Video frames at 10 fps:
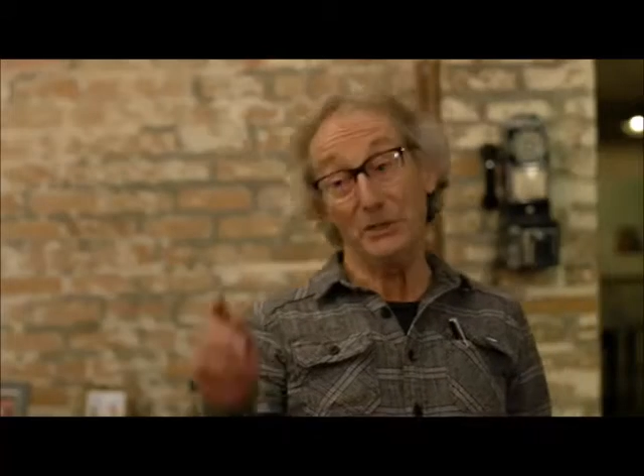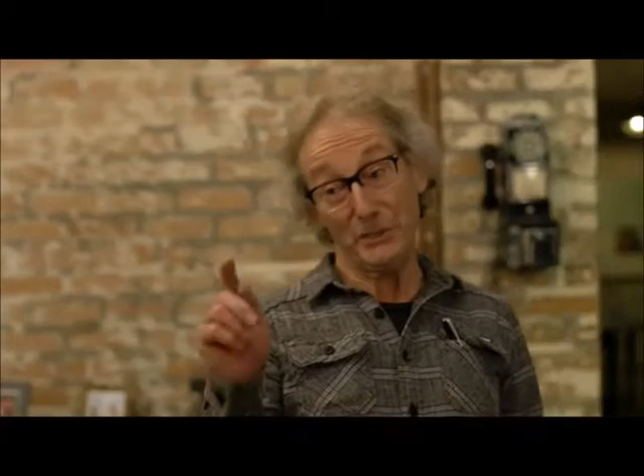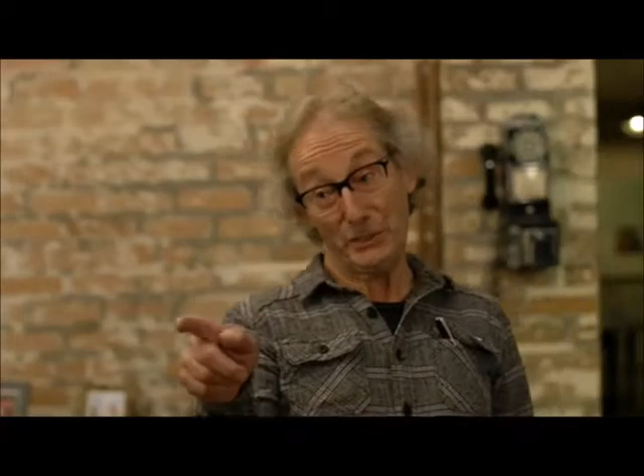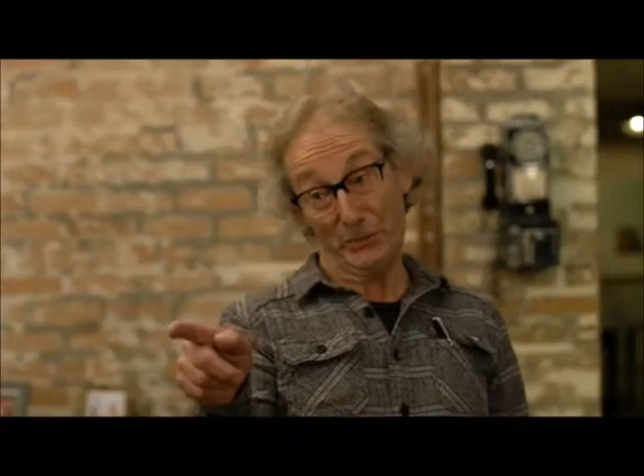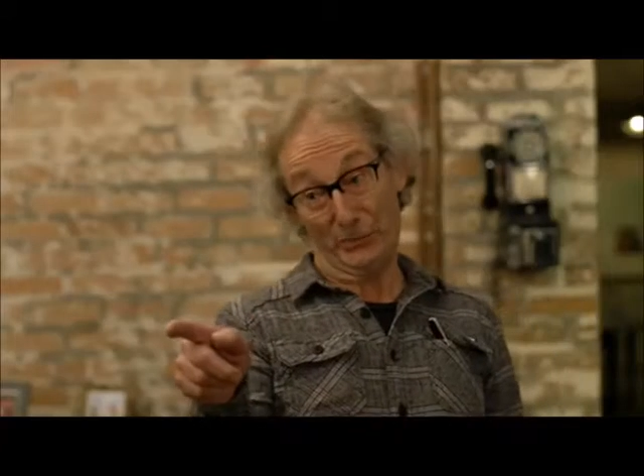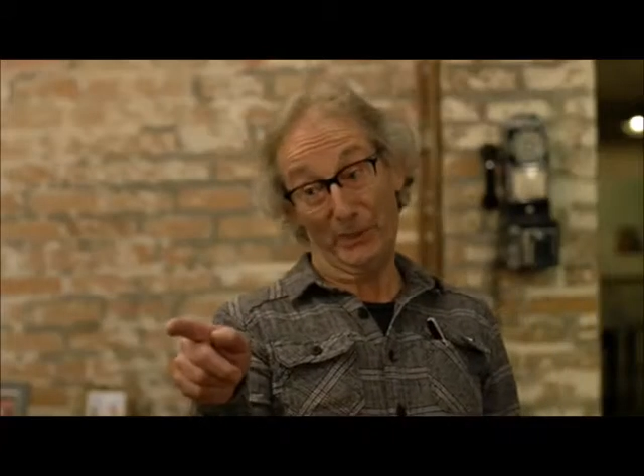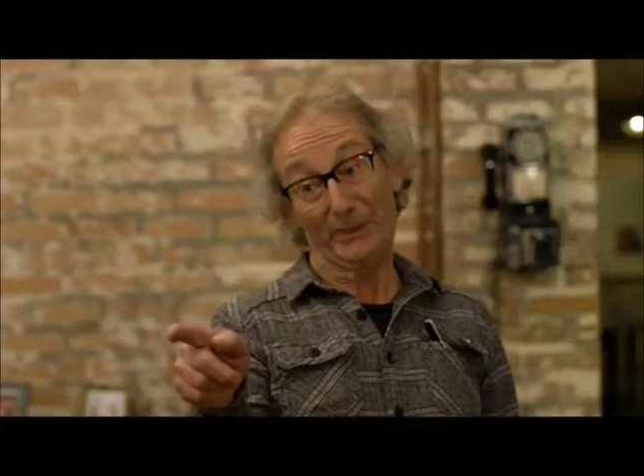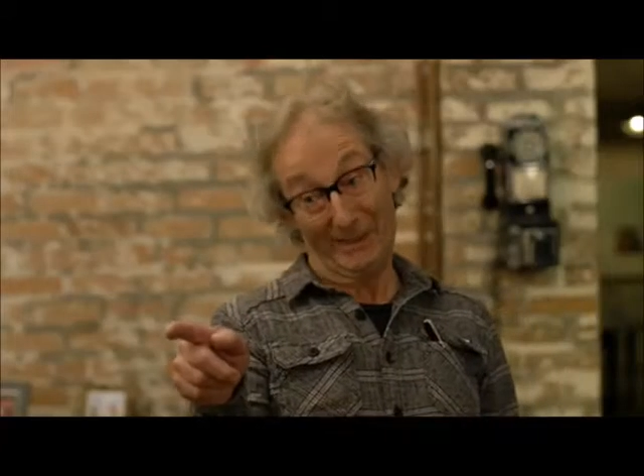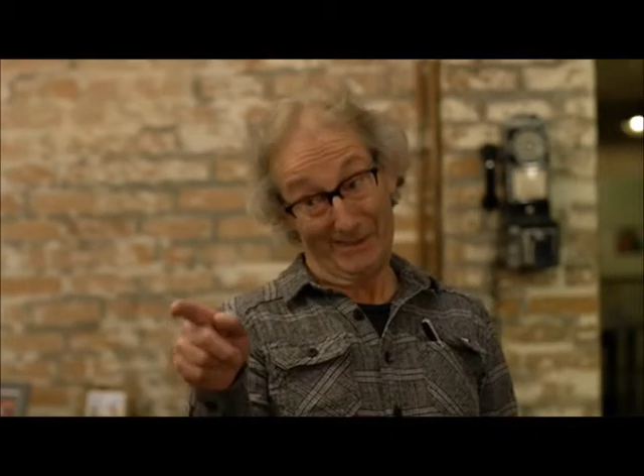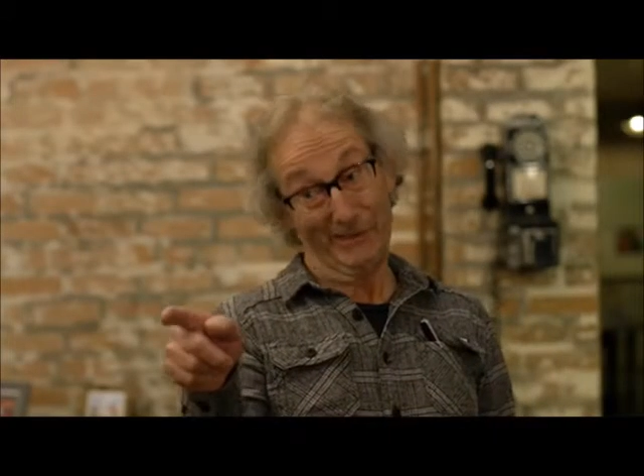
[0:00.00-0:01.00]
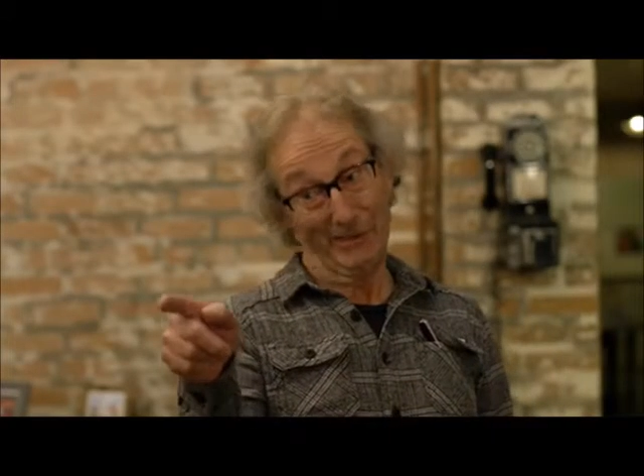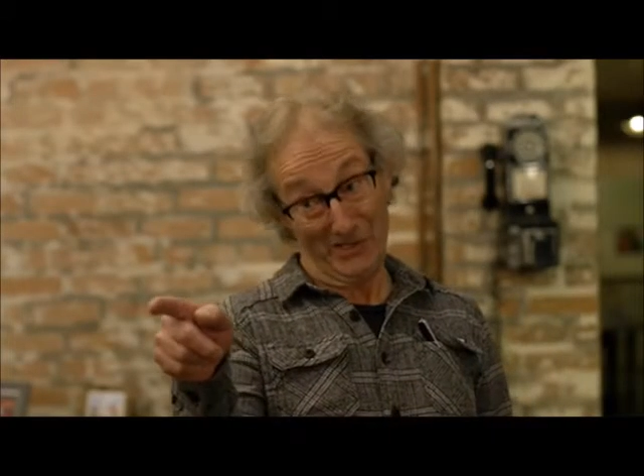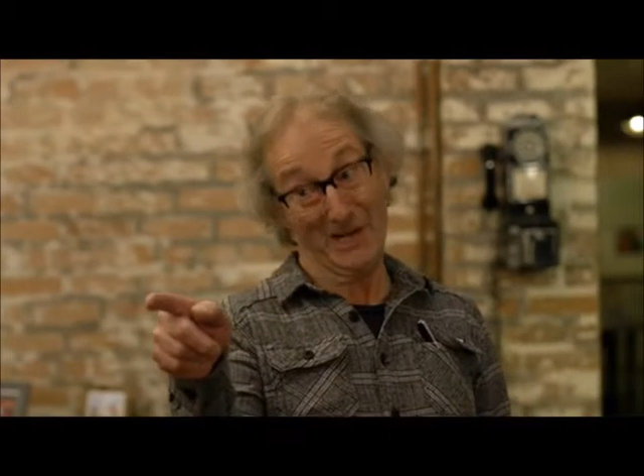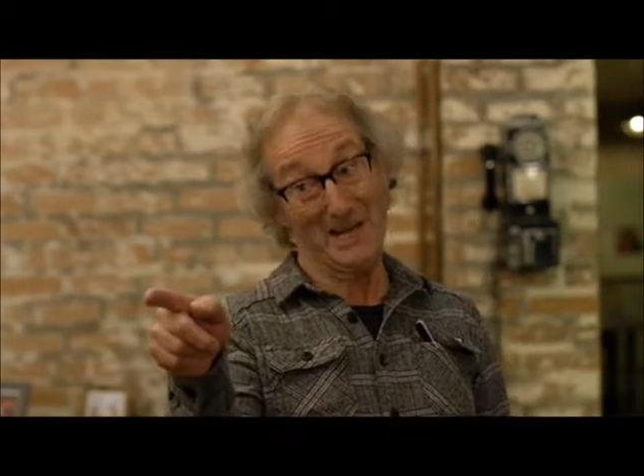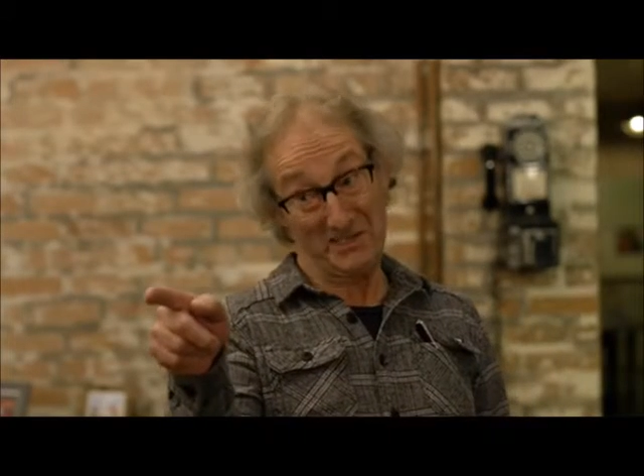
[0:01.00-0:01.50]
You are
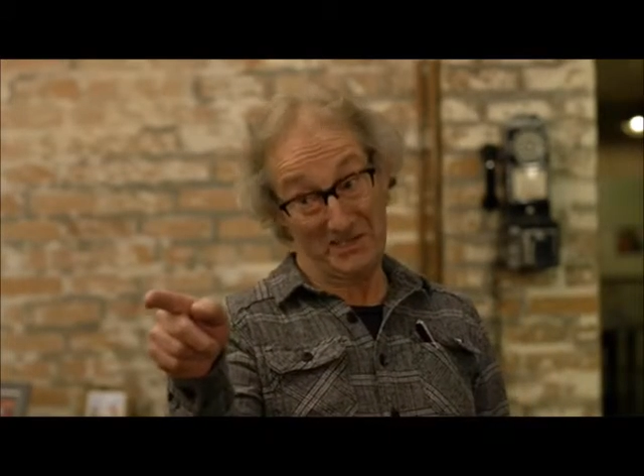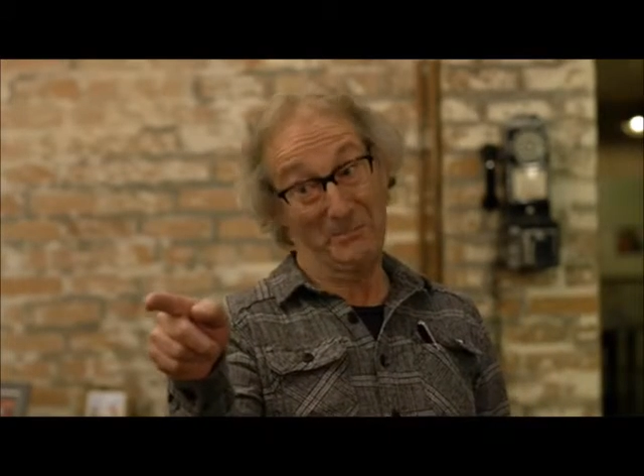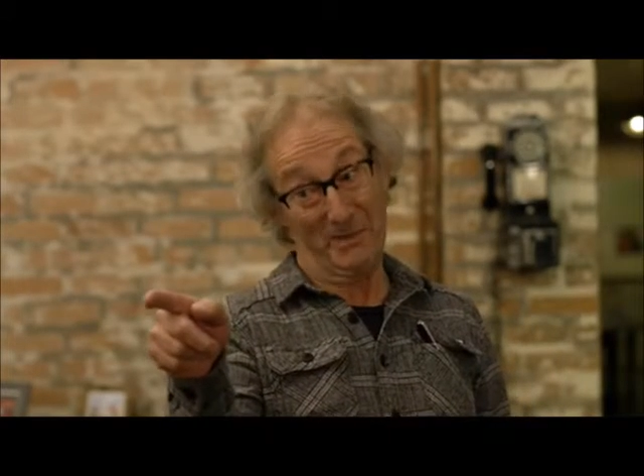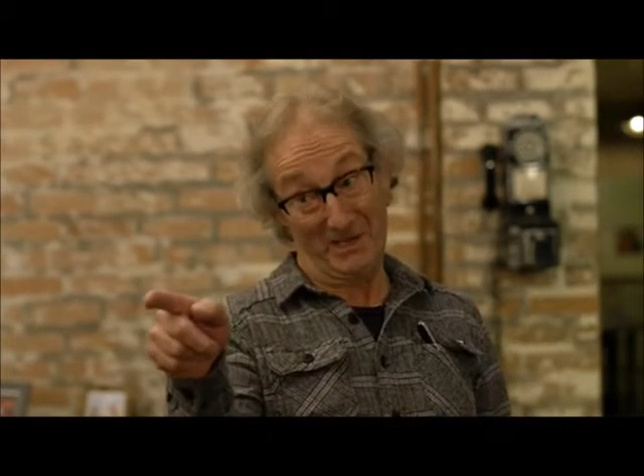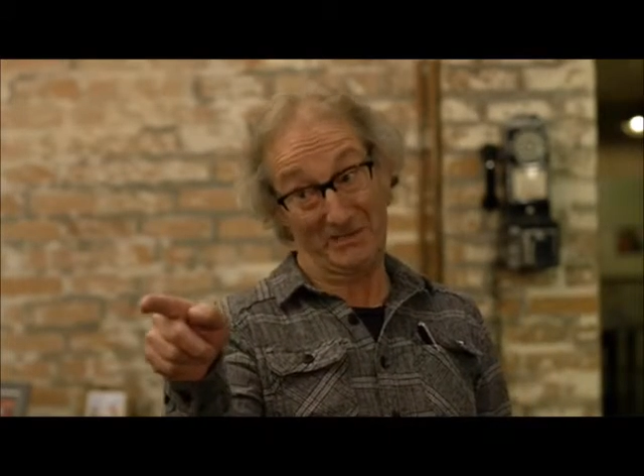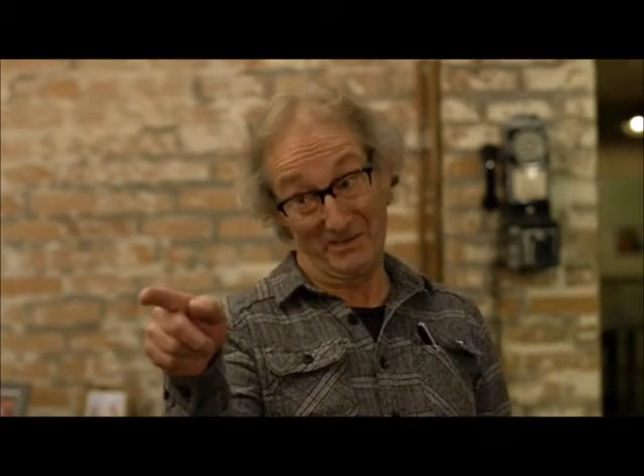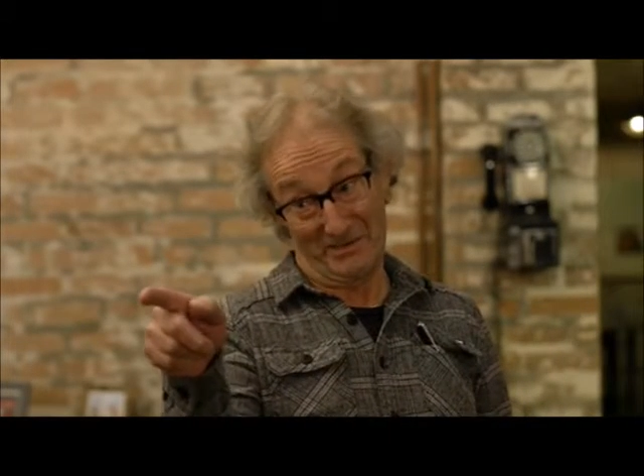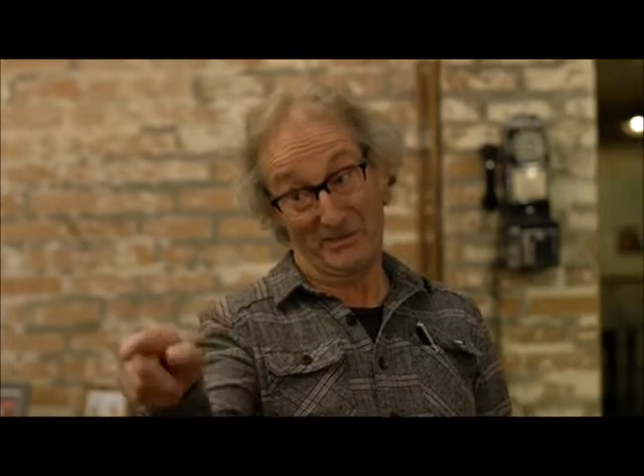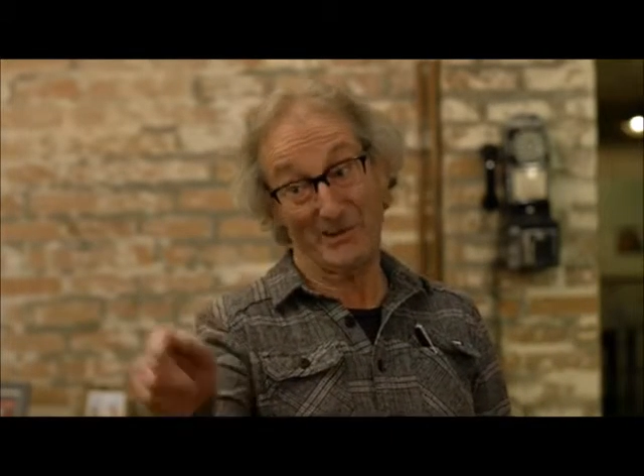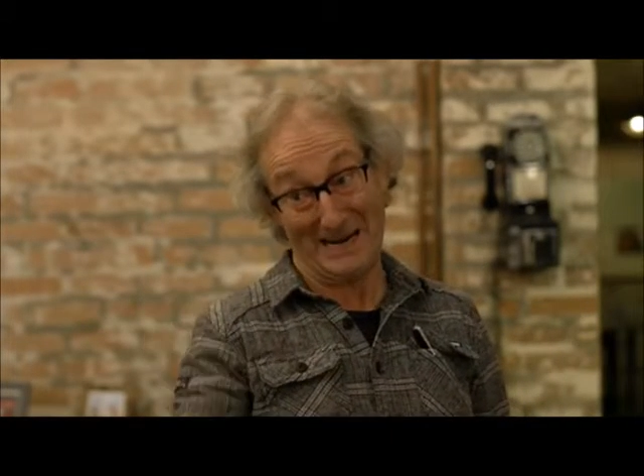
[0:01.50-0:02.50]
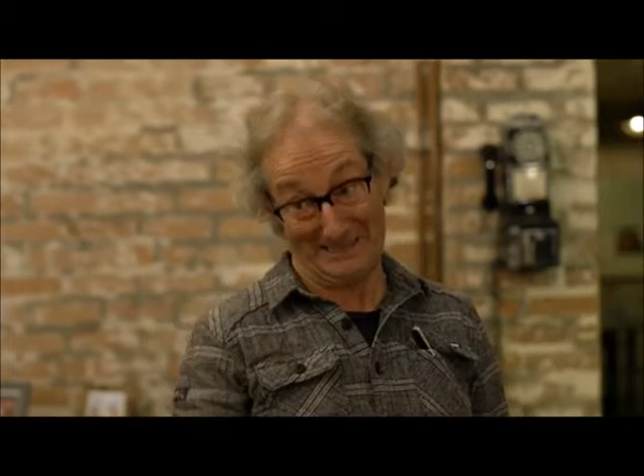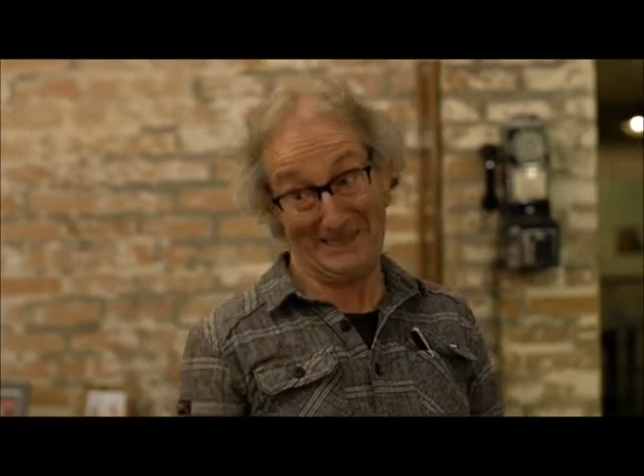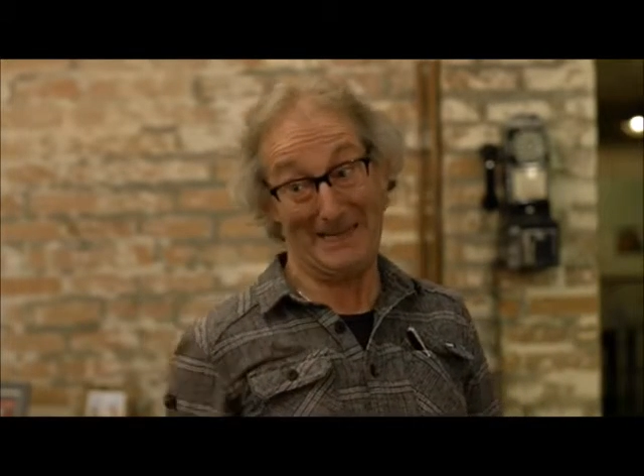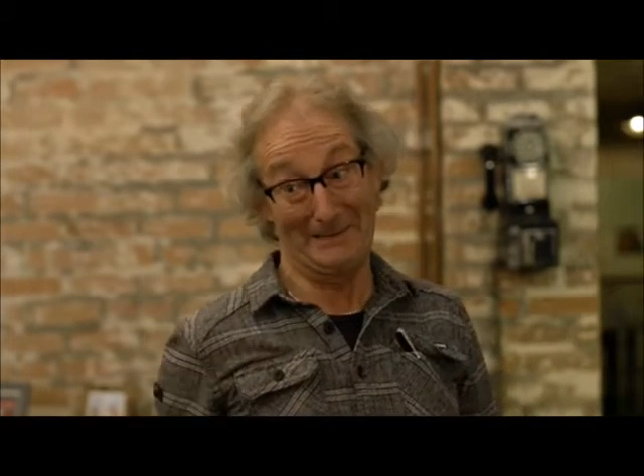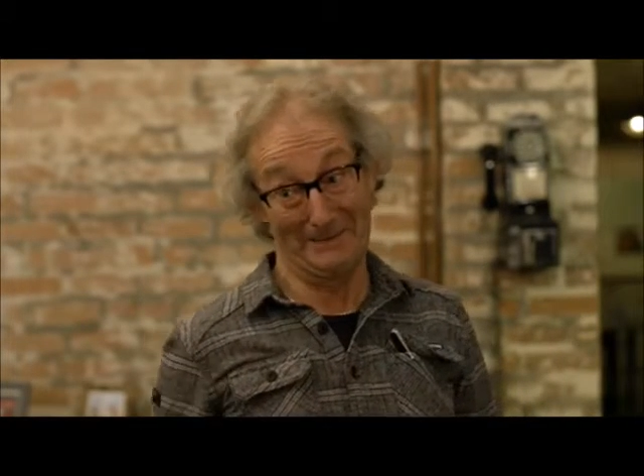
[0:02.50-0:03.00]
not an easy person to track
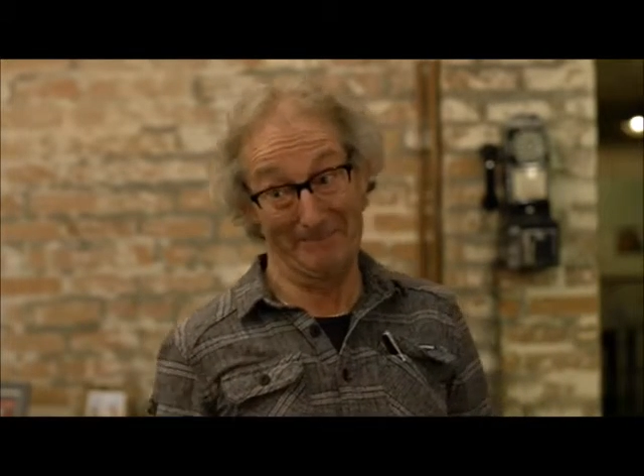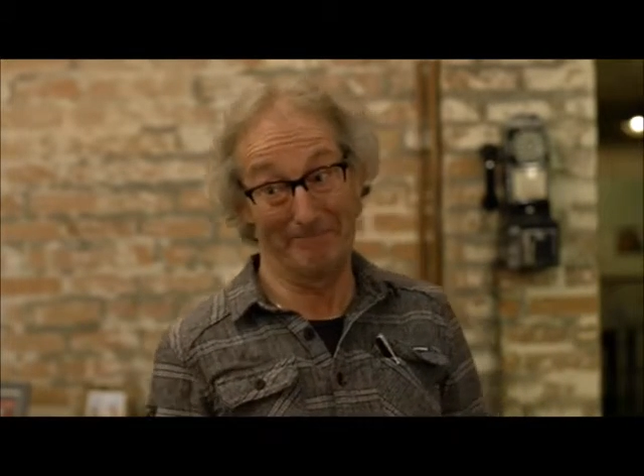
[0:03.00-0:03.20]
down.